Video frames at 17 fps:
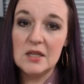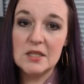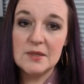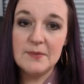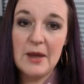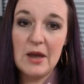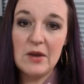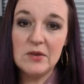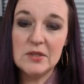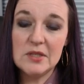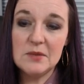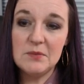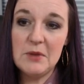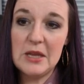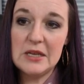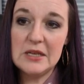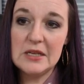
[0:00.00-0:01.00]
Spouse
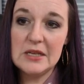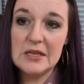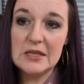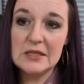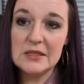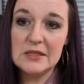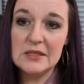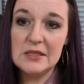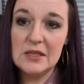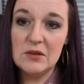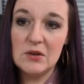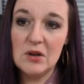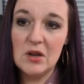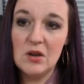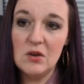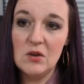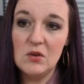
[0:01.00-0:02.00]
spending,
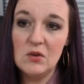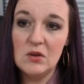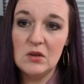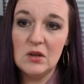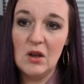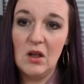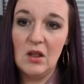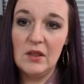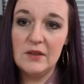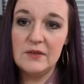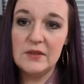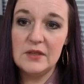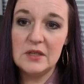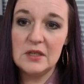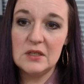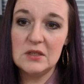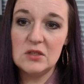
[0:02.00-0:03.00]
0. All of
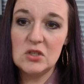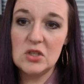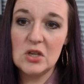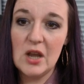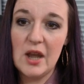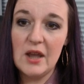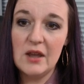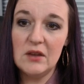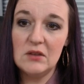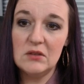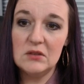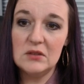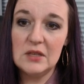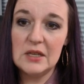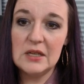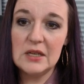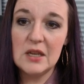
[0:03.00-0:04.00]
the
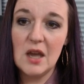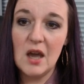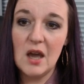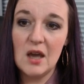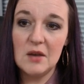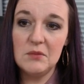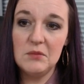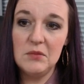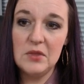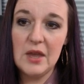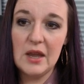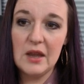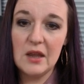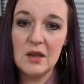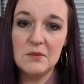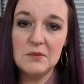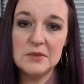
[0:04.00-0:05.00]
child income,
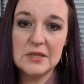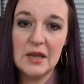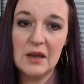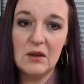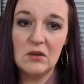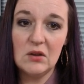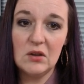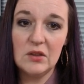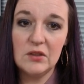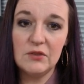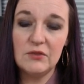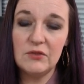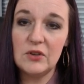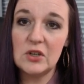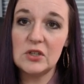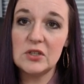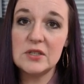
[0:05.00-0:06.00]
that comes out on the
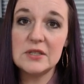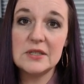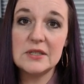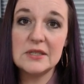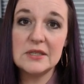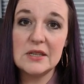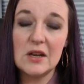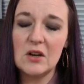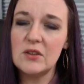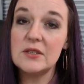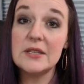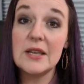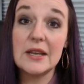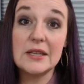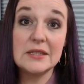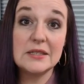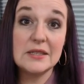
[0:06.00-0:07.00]
first or the
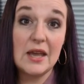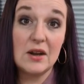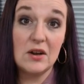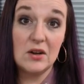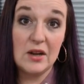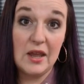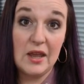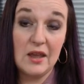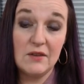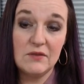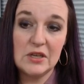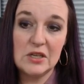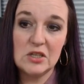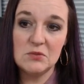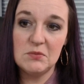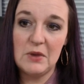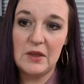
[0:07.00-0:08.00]
second Saturday of
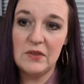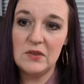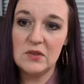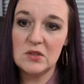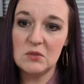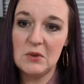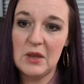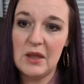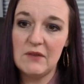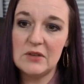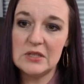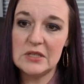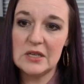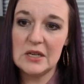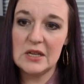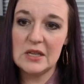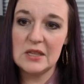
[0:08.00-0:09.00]
each month. So we haven't
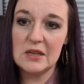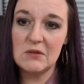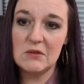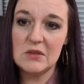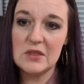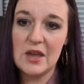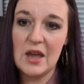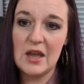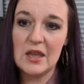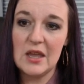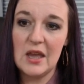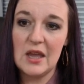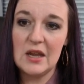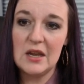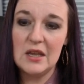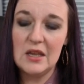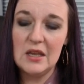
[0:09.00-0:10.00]
done anything with that
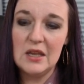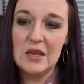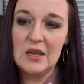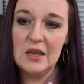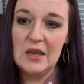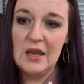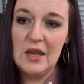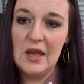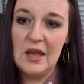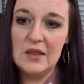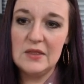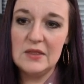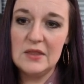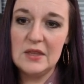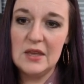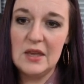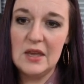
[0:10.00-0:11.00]
yet.
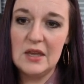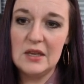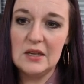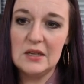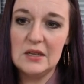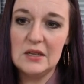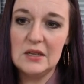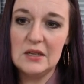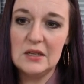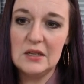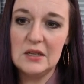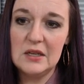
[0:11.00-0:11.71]
And then